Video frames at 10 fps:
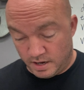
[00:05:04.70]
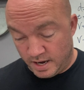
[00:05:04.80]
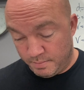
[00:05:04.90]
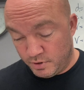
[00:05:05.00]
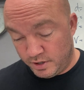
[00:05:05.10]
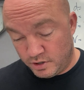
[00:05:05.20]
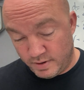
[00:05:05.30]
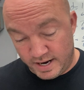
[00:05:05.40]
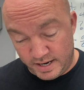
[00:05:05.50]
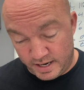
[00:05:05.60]
I'm going to go
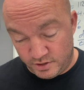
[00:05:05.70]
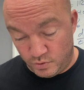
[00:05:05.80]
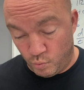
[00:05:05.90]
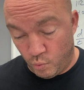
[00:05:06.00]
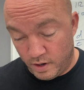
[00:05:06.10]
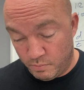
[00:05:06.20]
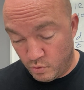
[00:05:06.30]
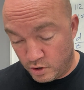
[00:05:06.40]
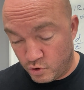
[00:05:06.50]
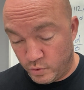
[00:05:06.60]
ahead and do one
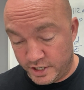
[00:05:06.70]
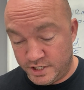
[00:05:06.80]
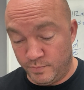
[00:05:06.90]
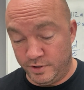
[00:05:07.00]
more question